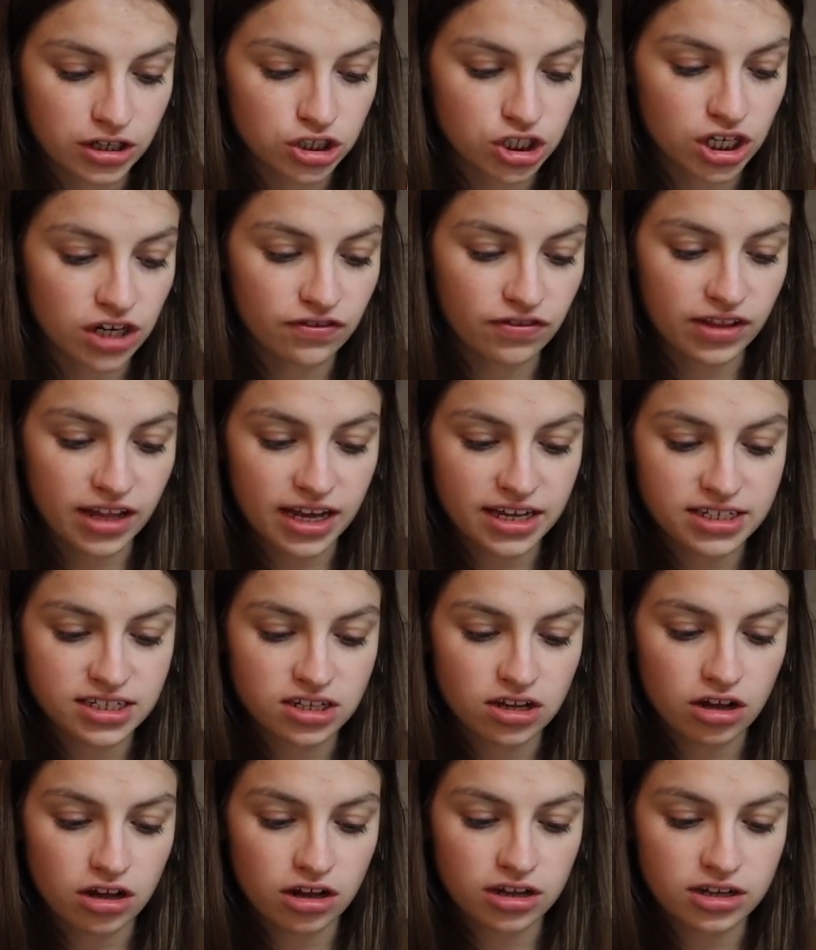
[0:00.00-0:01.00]
Chick-fil-A
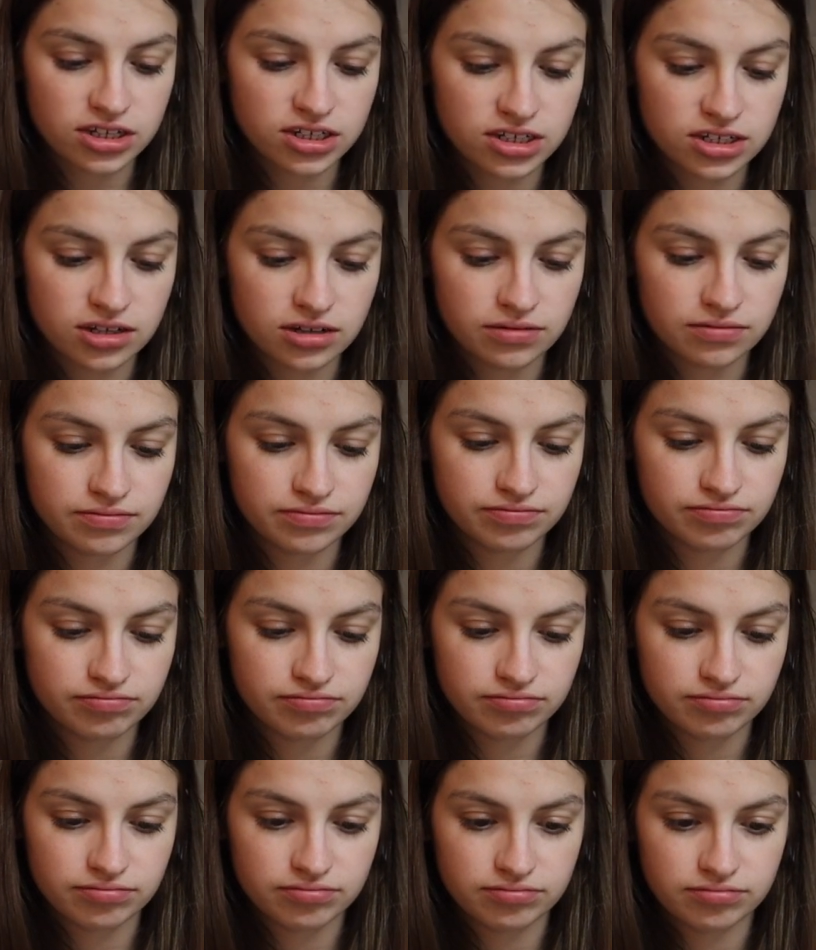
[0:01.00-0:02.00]
sauce,
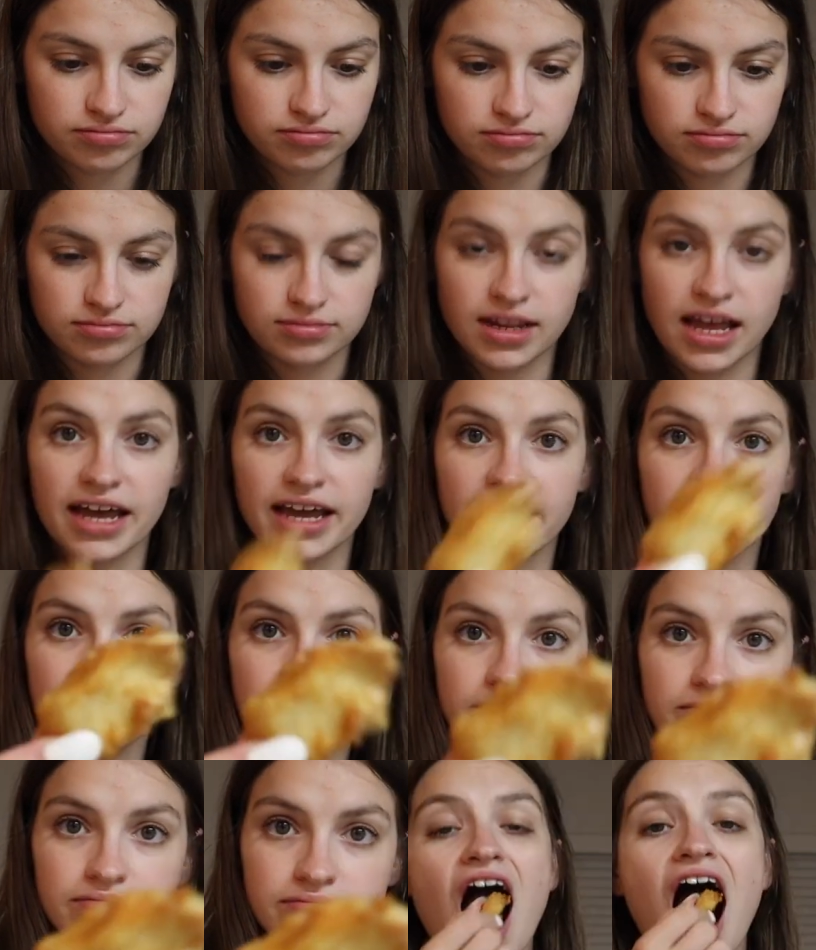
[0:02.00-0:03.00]

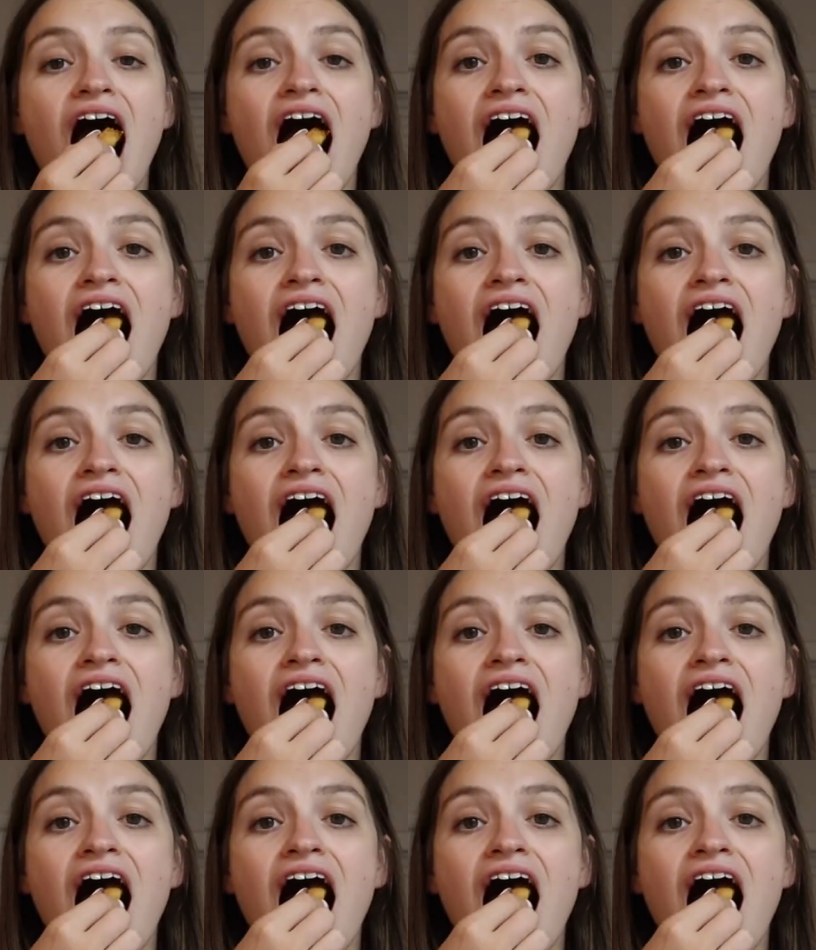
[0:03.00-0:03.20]
nugget.